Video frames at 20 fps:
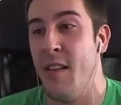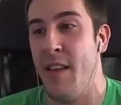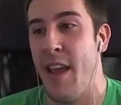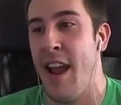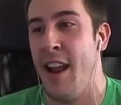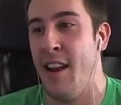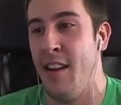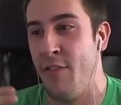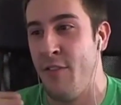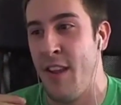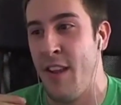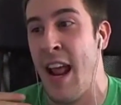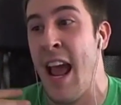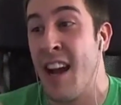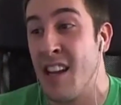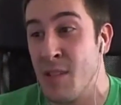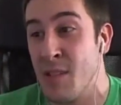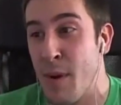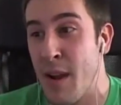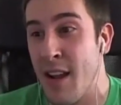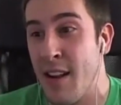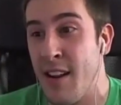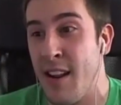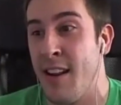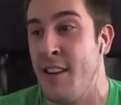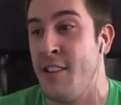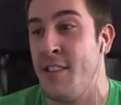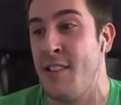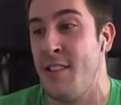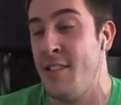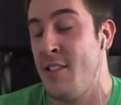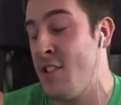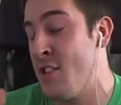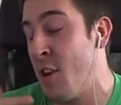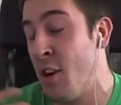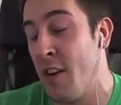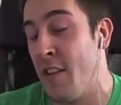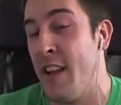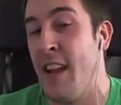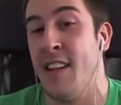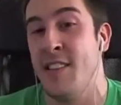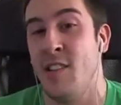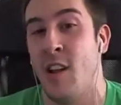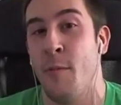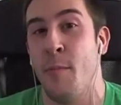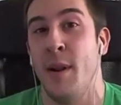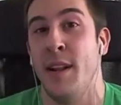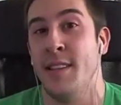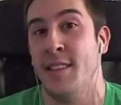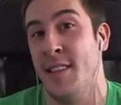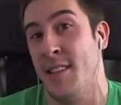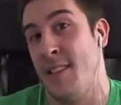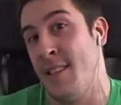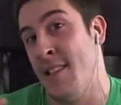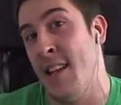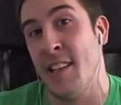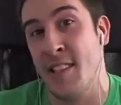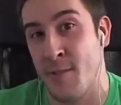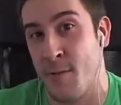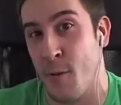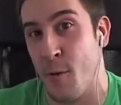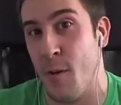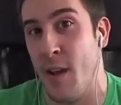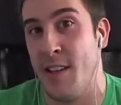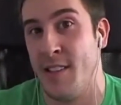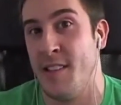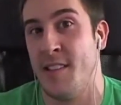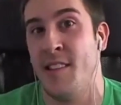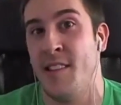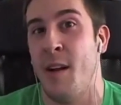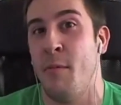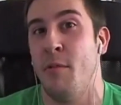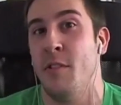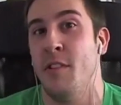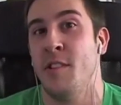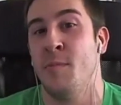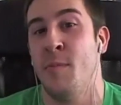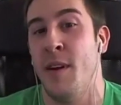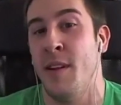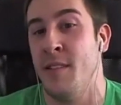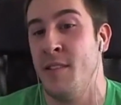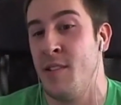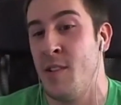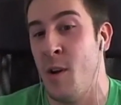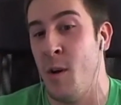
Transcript: and if it has been, it certainly has not been as successful as this tablet has been.